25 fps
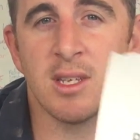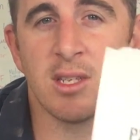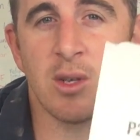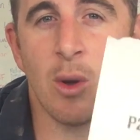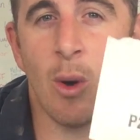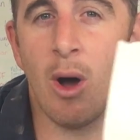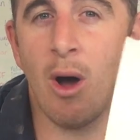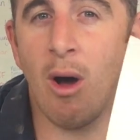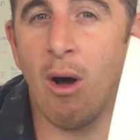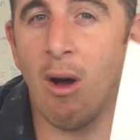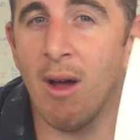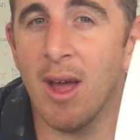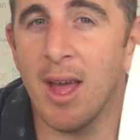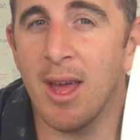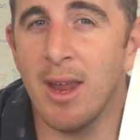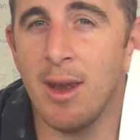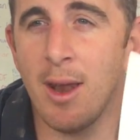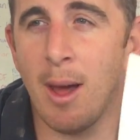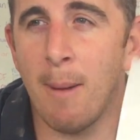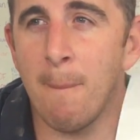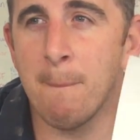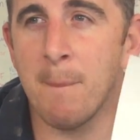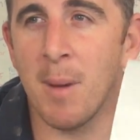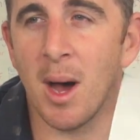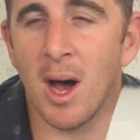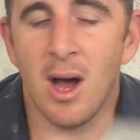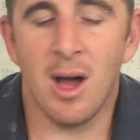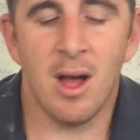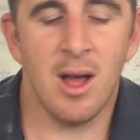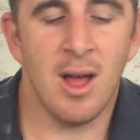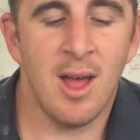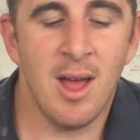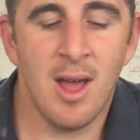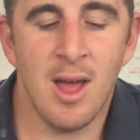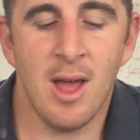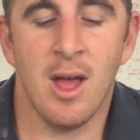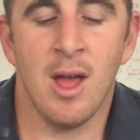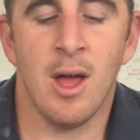So a higher number
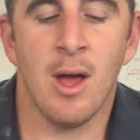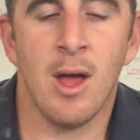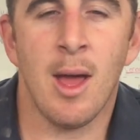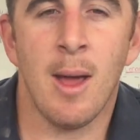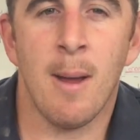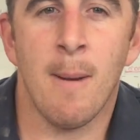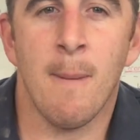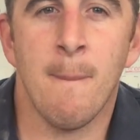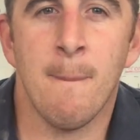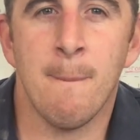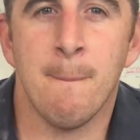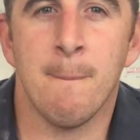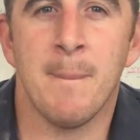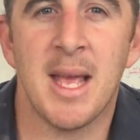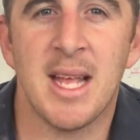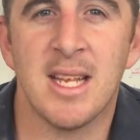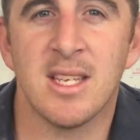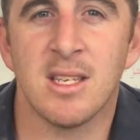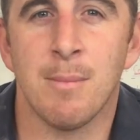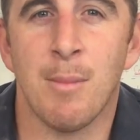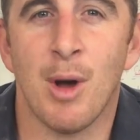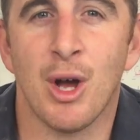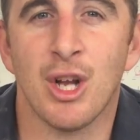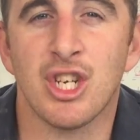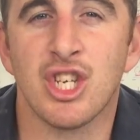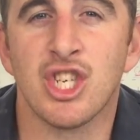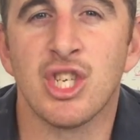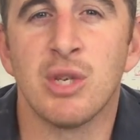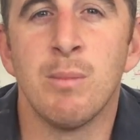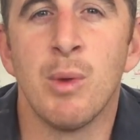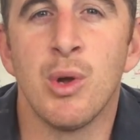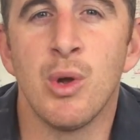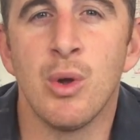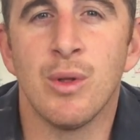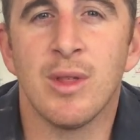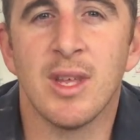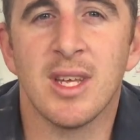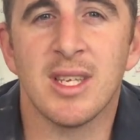means a much
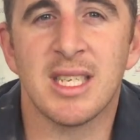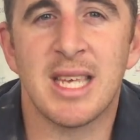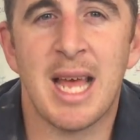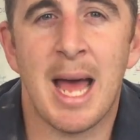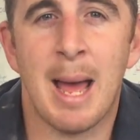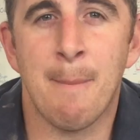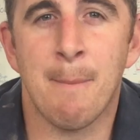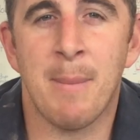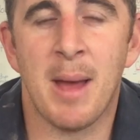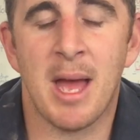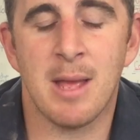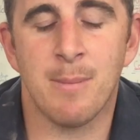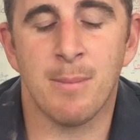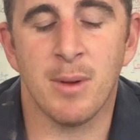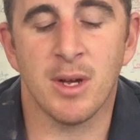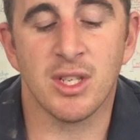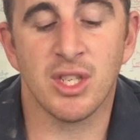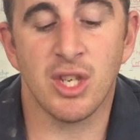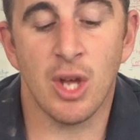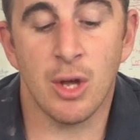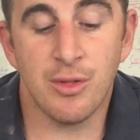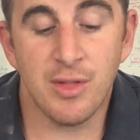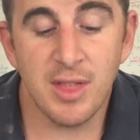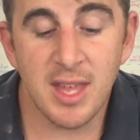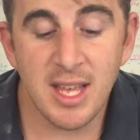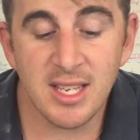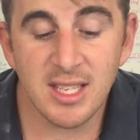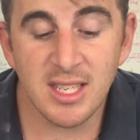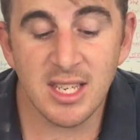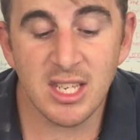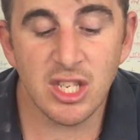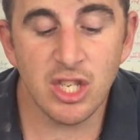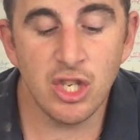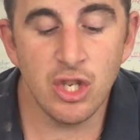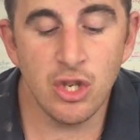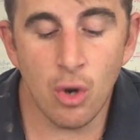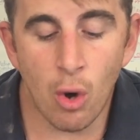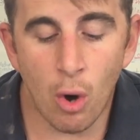smoother sandpaper. So this
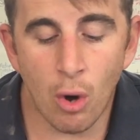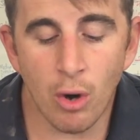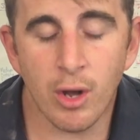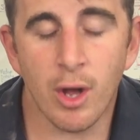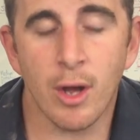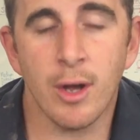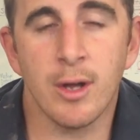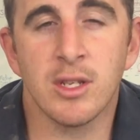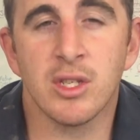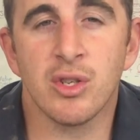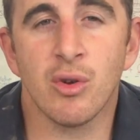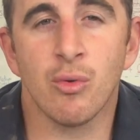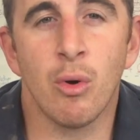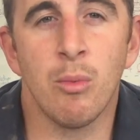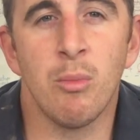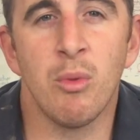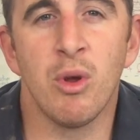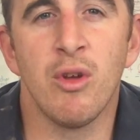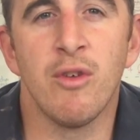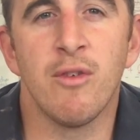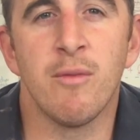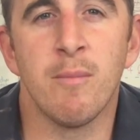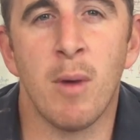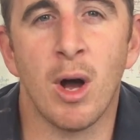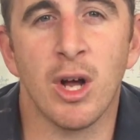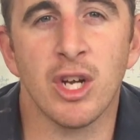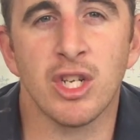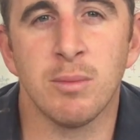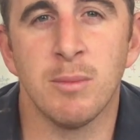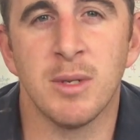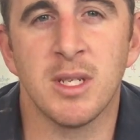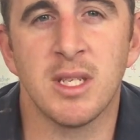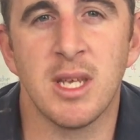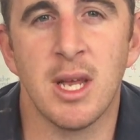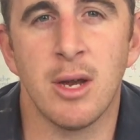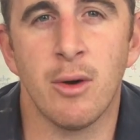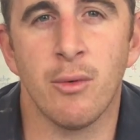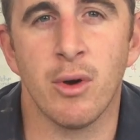is not going to remove much
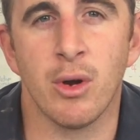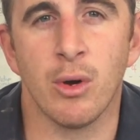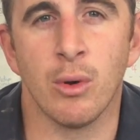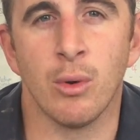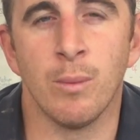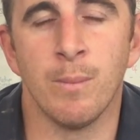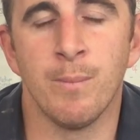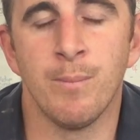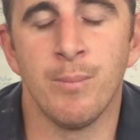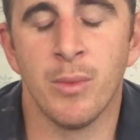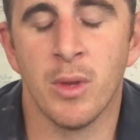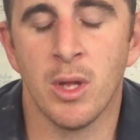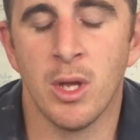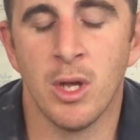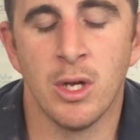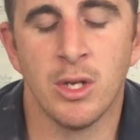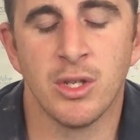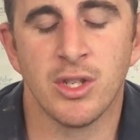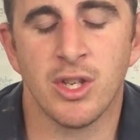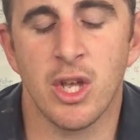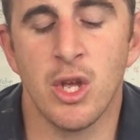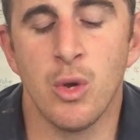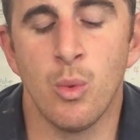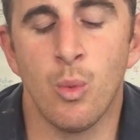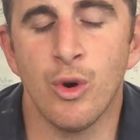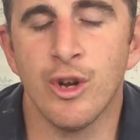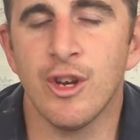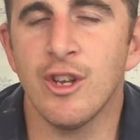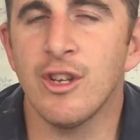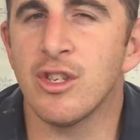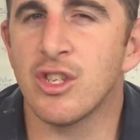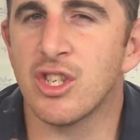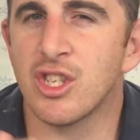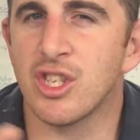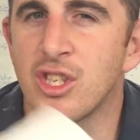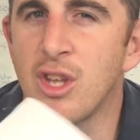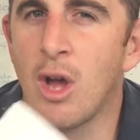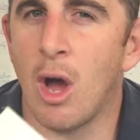material. So you wouldn't
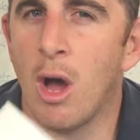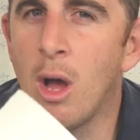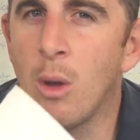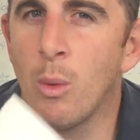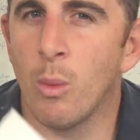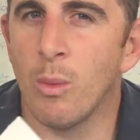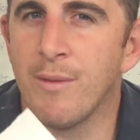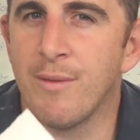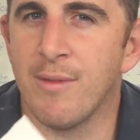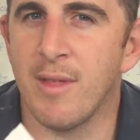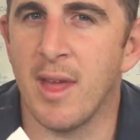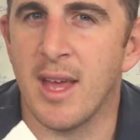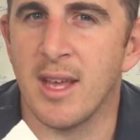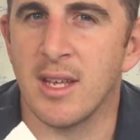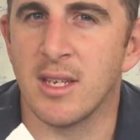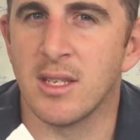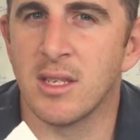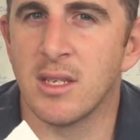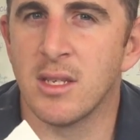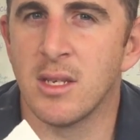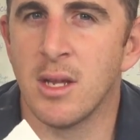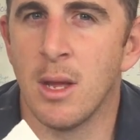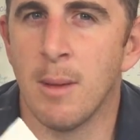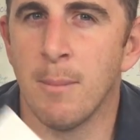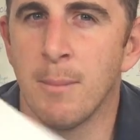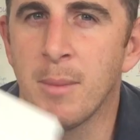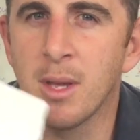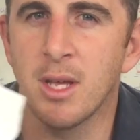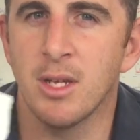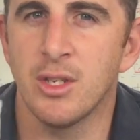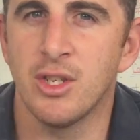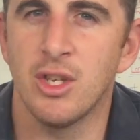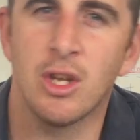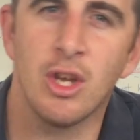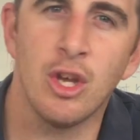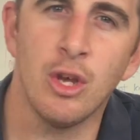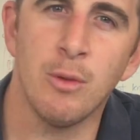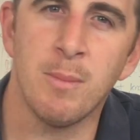start with this because
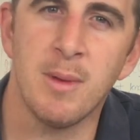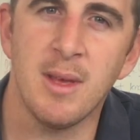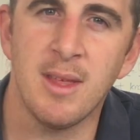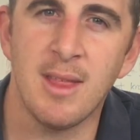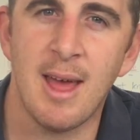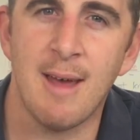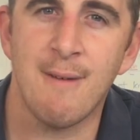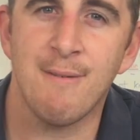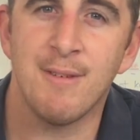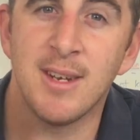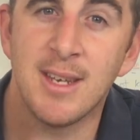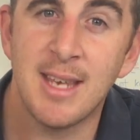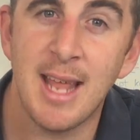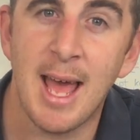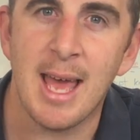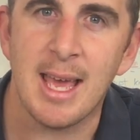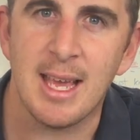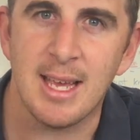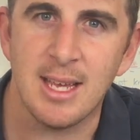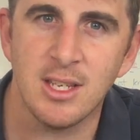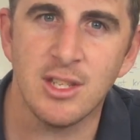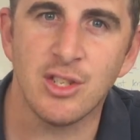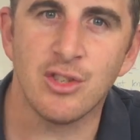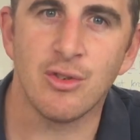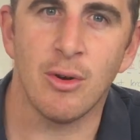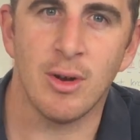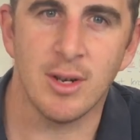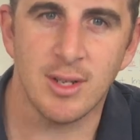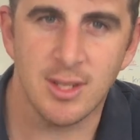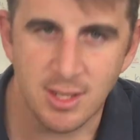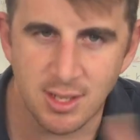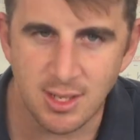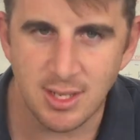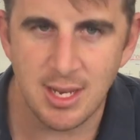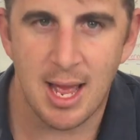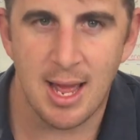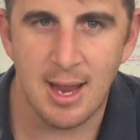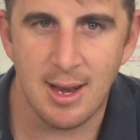you could be there for days trying to
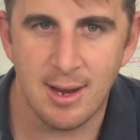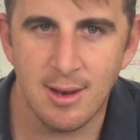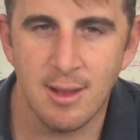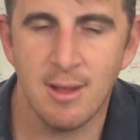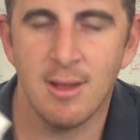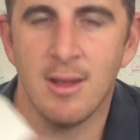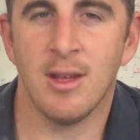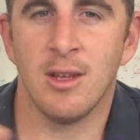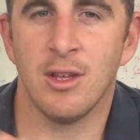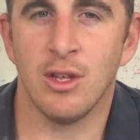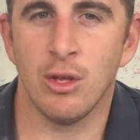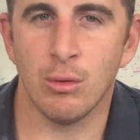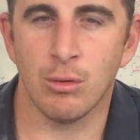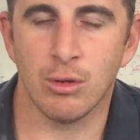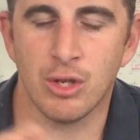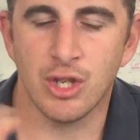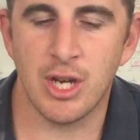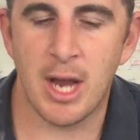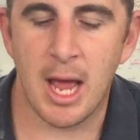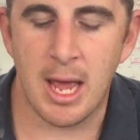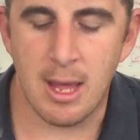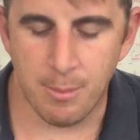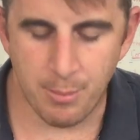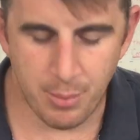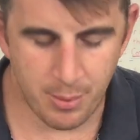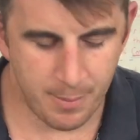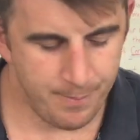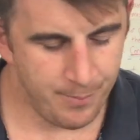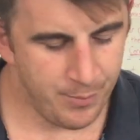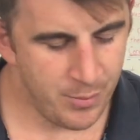sand your shape.